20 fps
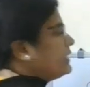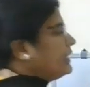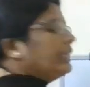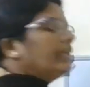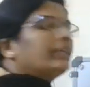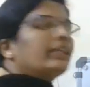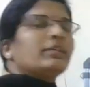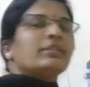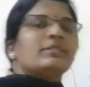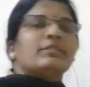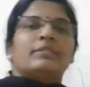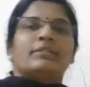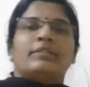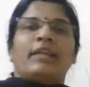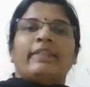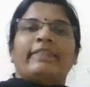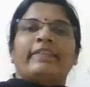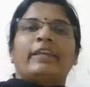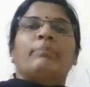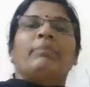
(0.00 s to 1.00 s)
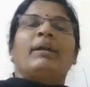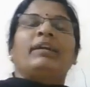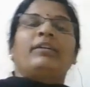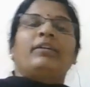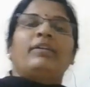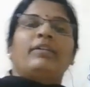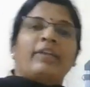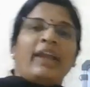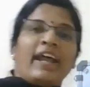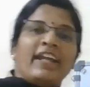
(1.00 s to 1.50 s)
It is nothing but
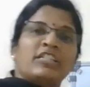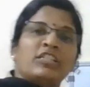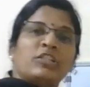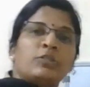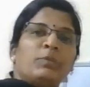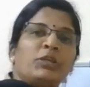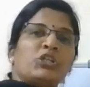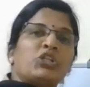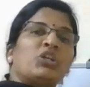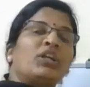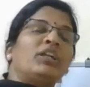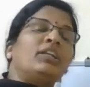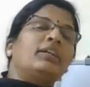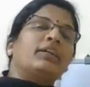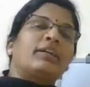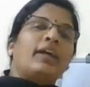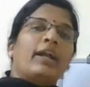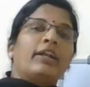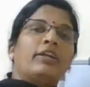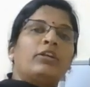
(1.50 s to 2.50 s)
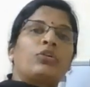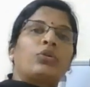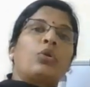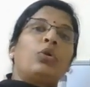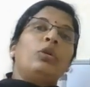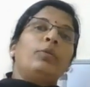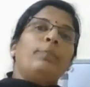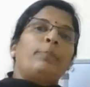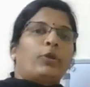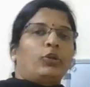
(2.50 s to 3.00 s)
transmission
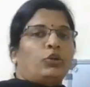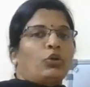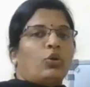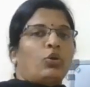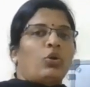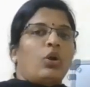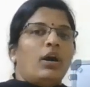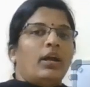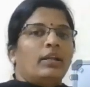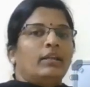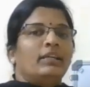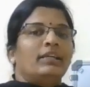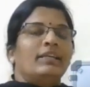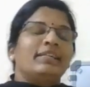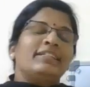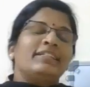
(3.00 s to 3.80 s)
control protocol.